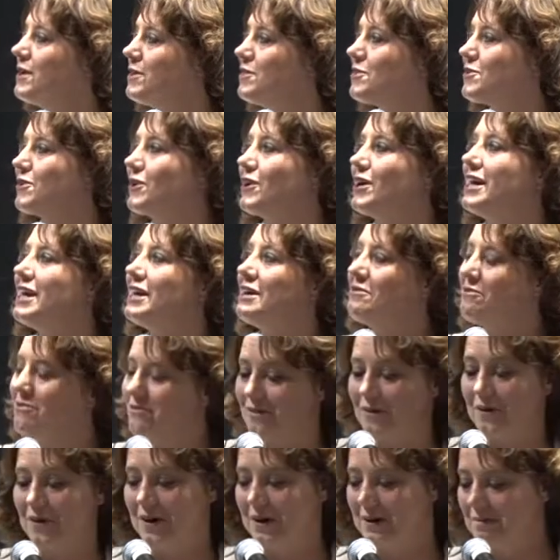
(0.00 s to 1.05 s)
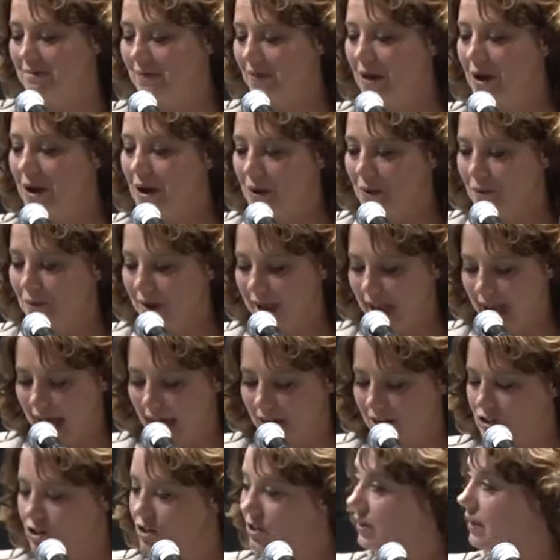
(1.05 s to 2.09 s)
and 3 and 4, we
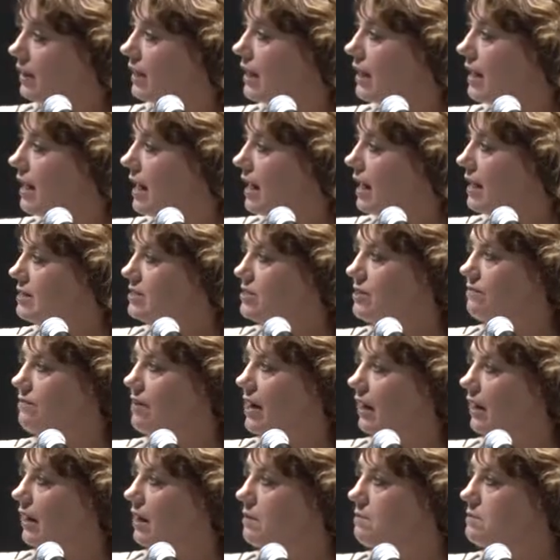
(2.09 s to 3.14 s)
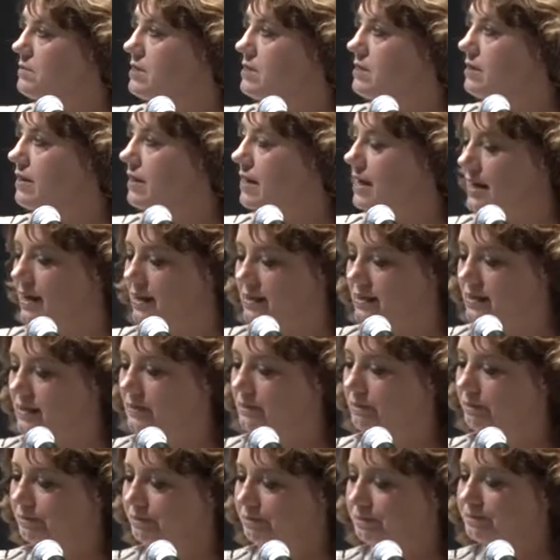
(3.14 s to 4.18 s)
actually developed these,
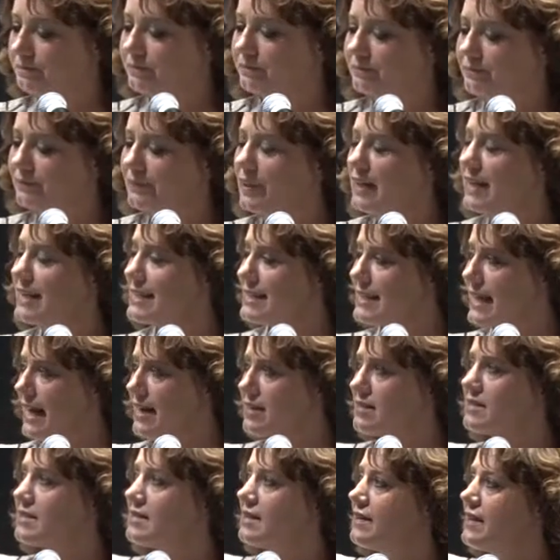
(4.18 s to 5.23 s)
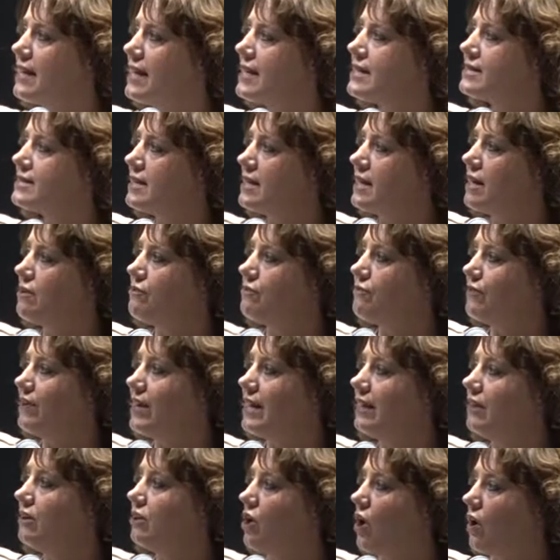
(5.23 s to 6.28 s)
tested these in a
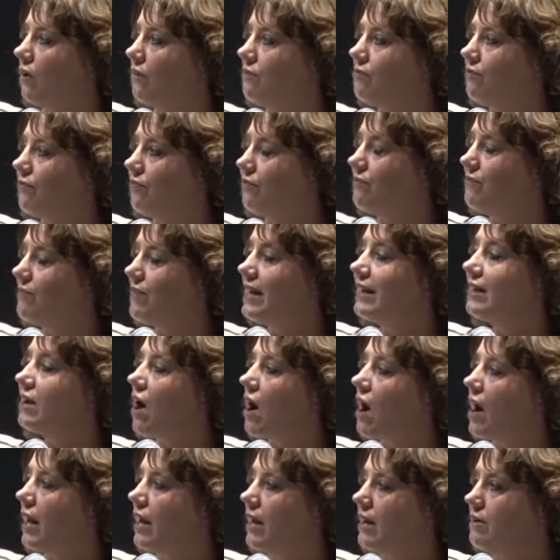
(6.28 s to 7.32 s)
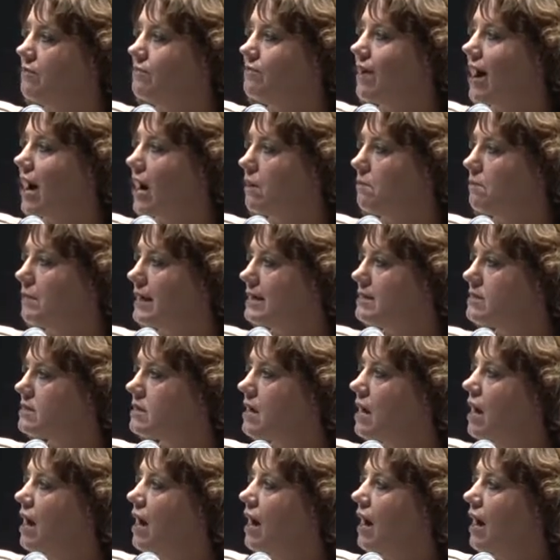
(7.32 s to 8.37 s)
feedlot environment.
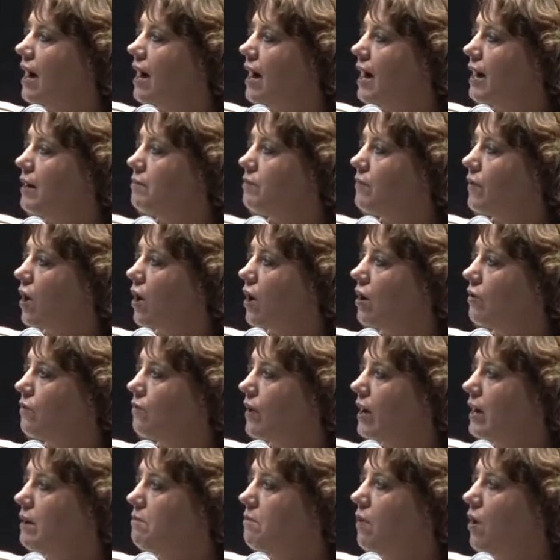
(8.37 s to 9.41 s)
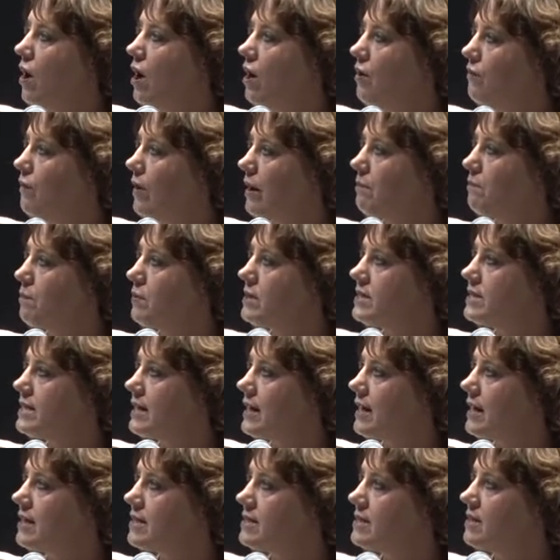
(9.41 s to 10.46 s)
Our red bar
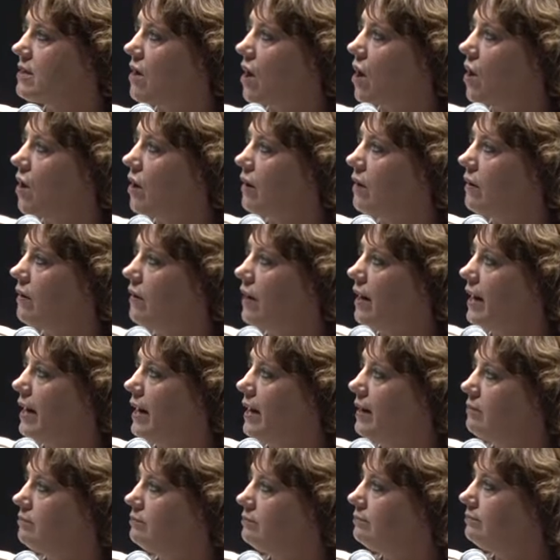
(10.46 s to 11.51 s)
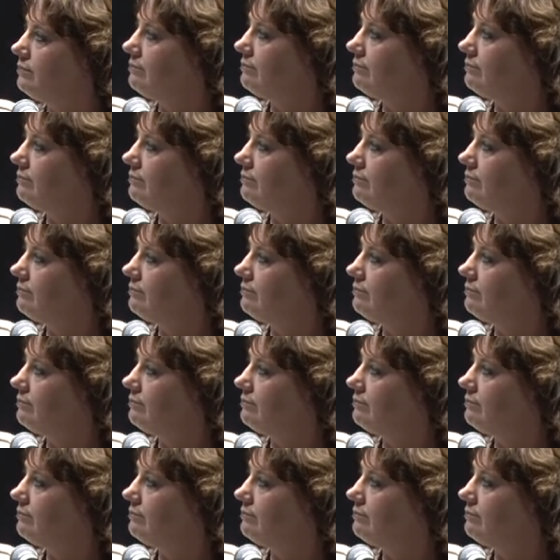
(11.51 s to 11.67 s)
represents our